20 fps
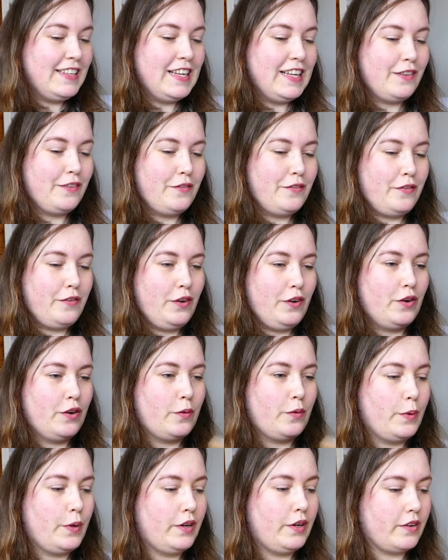that
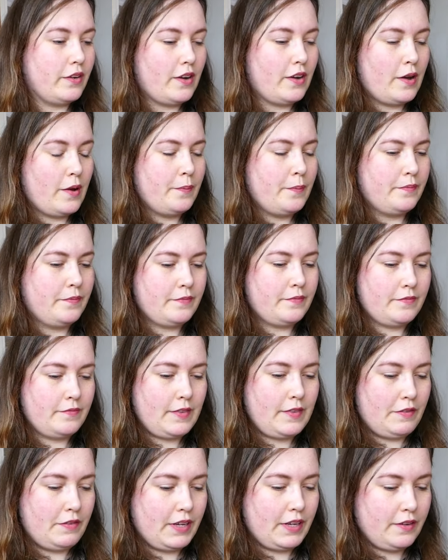vlog will come,
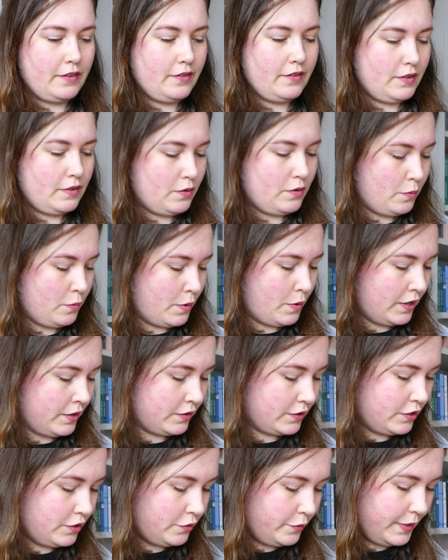I think, one
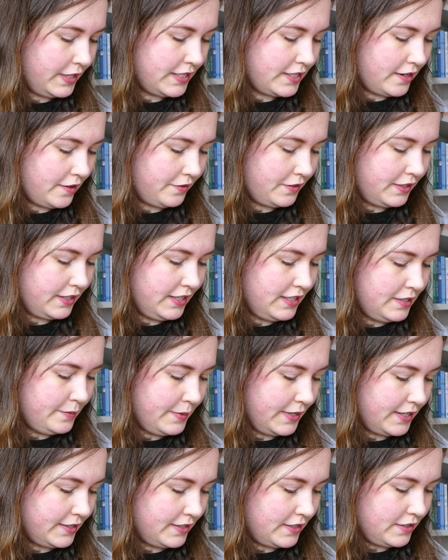or two weeks after this
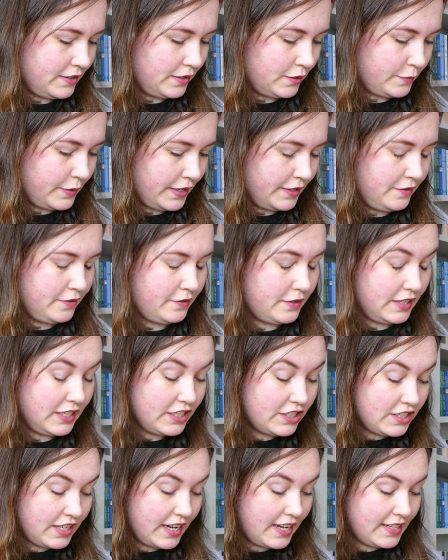because it's not quite
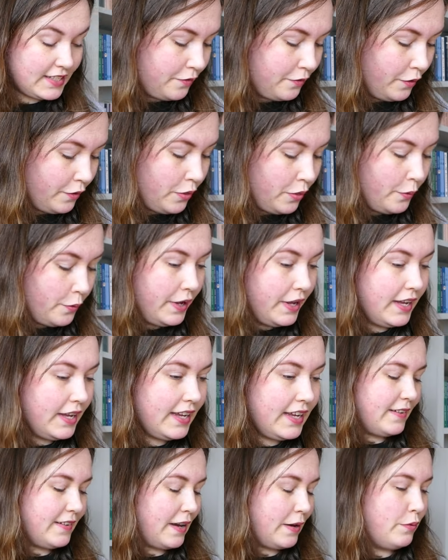finished yet. Fourth
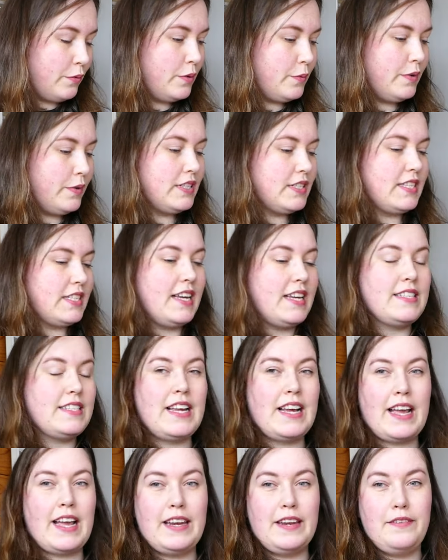Wing, I wouldn't want to say it's
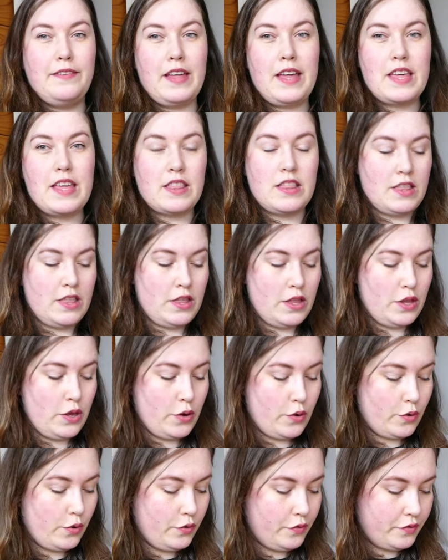like anything
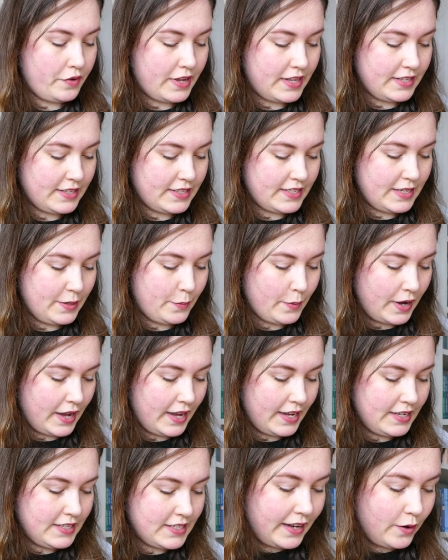new fantasy
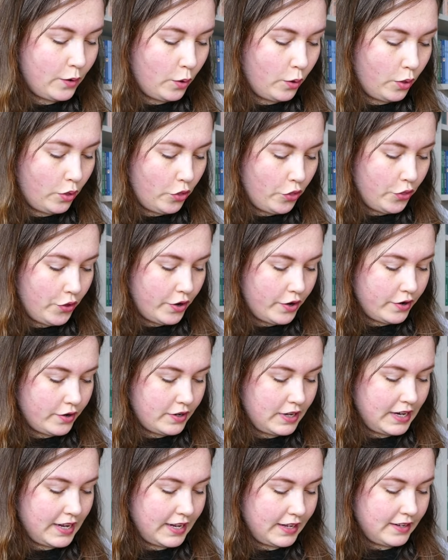wise. The author
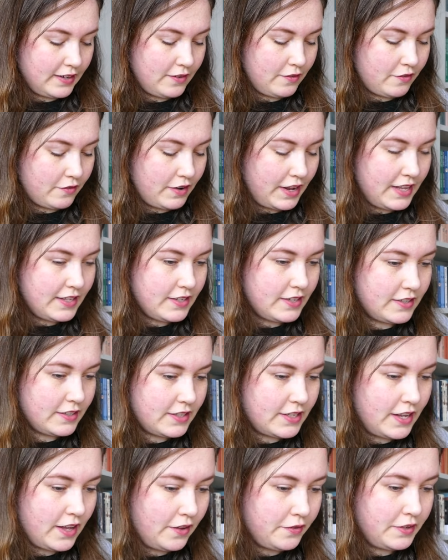like read
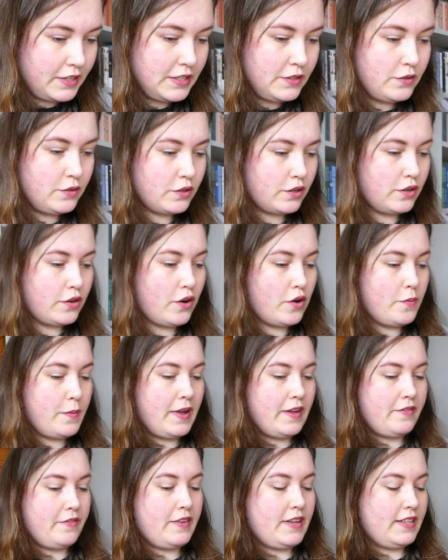herself into a
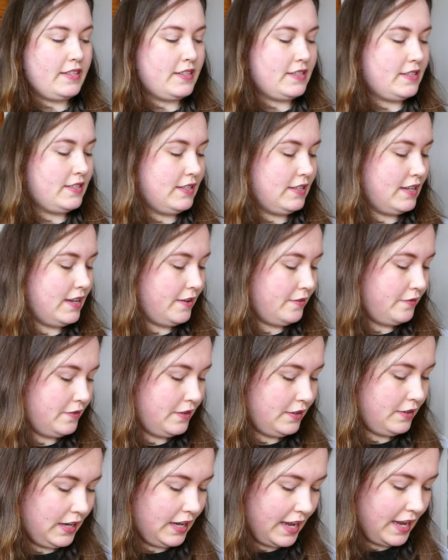coma fantasy I
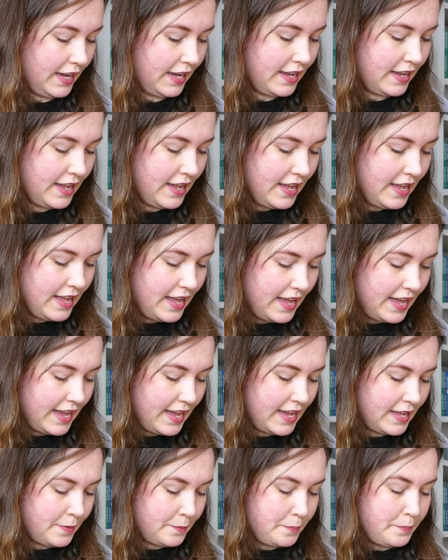feel like
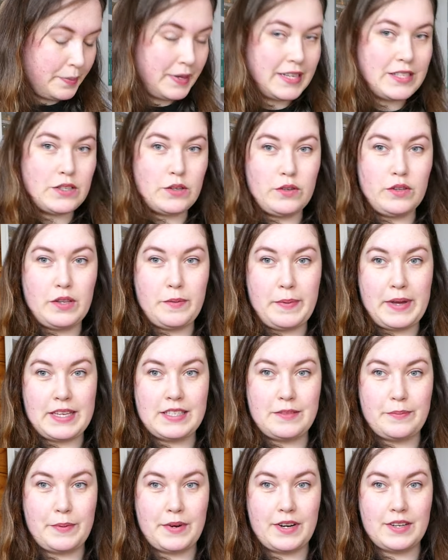and picked all the
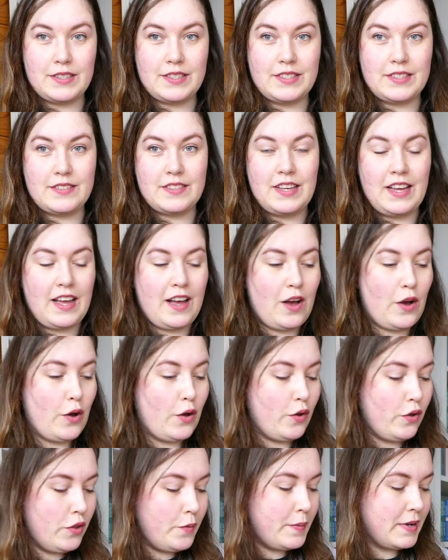best parts.
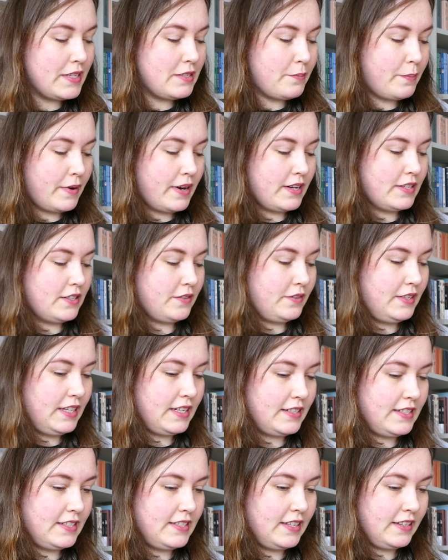All the best parts of the
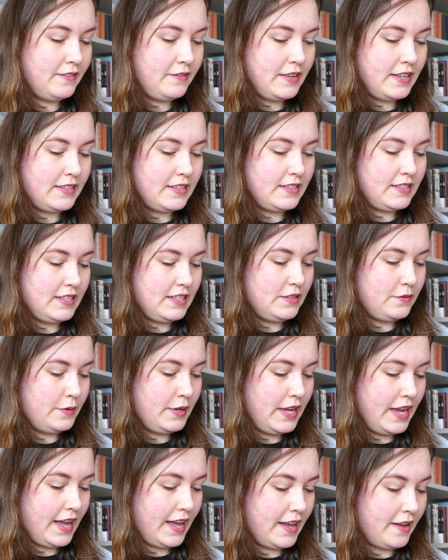existing fantasies
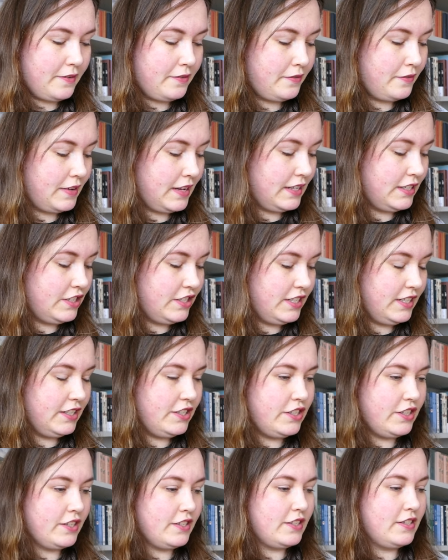we have and she
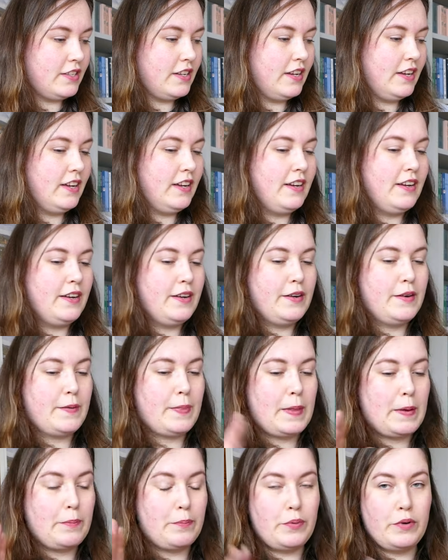just
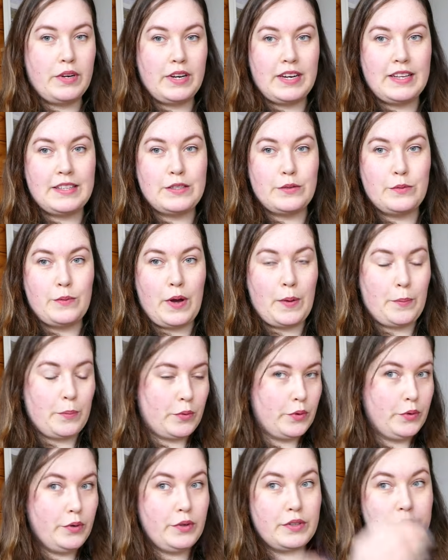put it into one
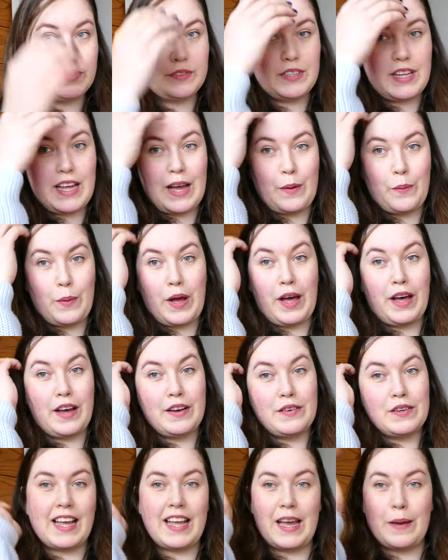book and while
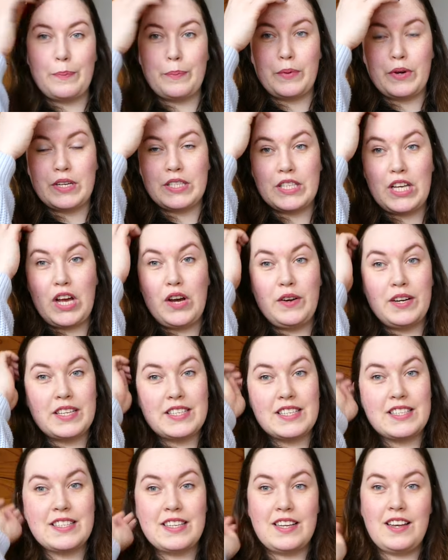I was at points, oh,
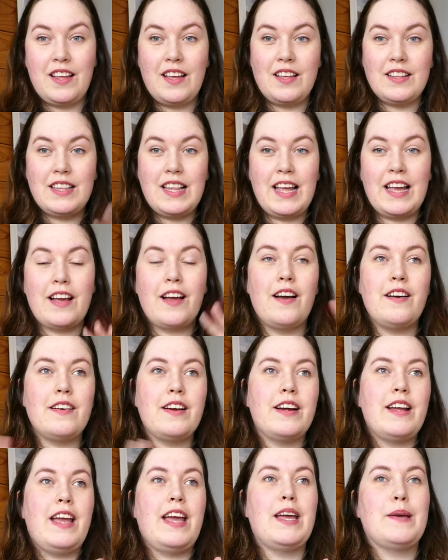this is a lot like
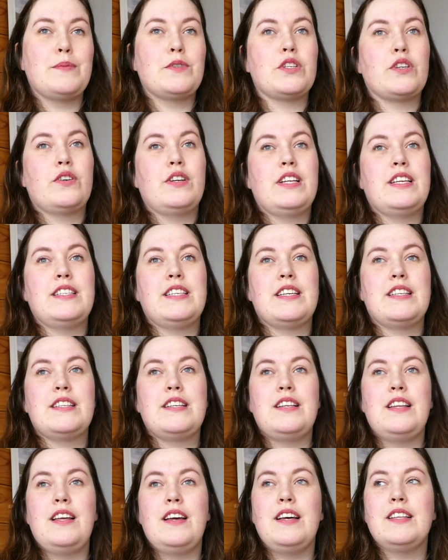Hunger Games, or this is
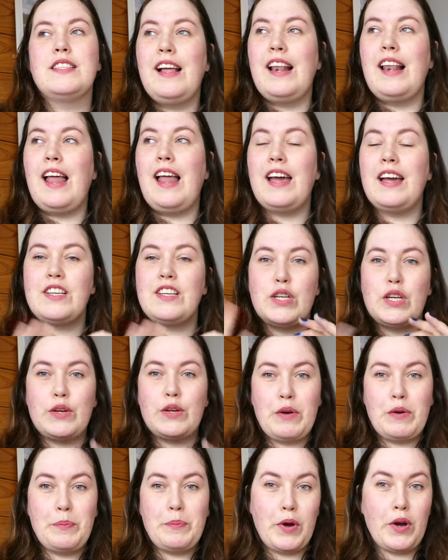a lot like Shadow
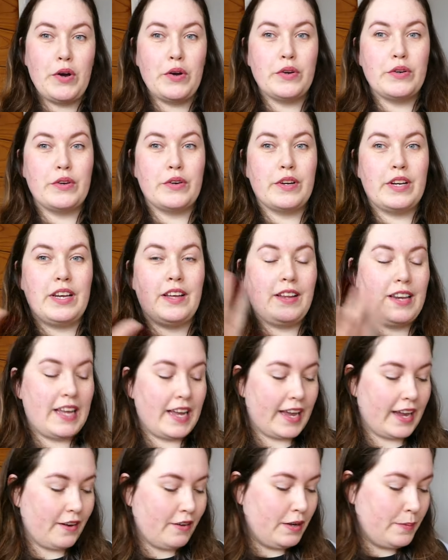and Bone, or a lot
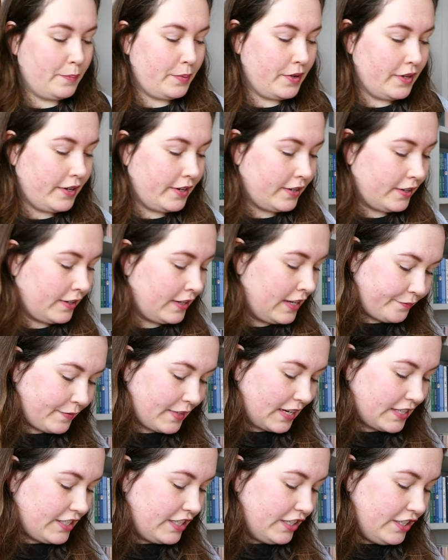like Harry Potter,
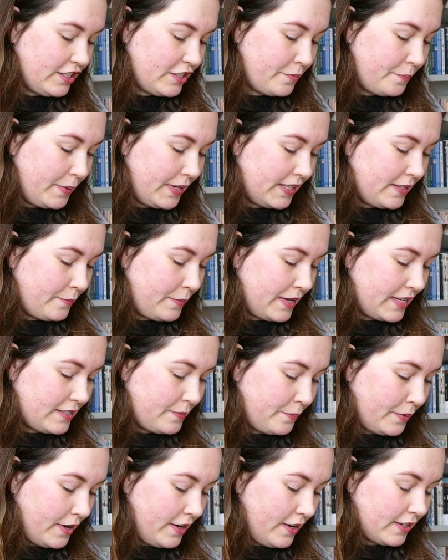she just picked the
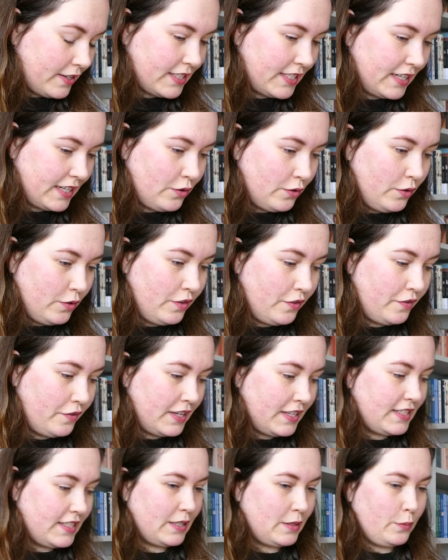best parts and all the
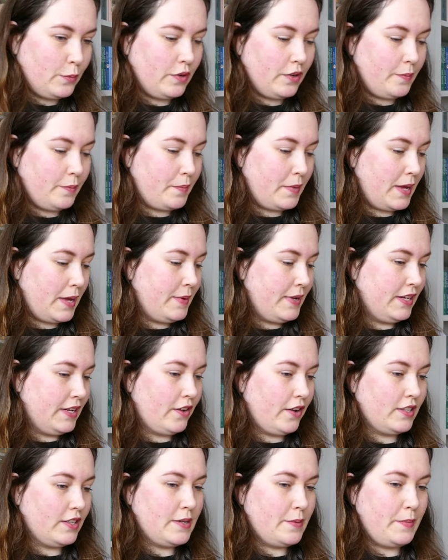things that were maybe
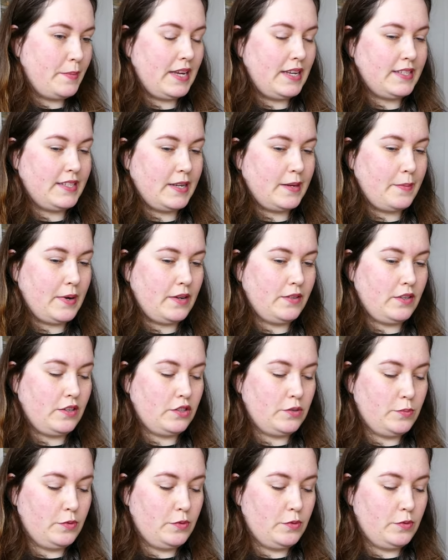not amazing about those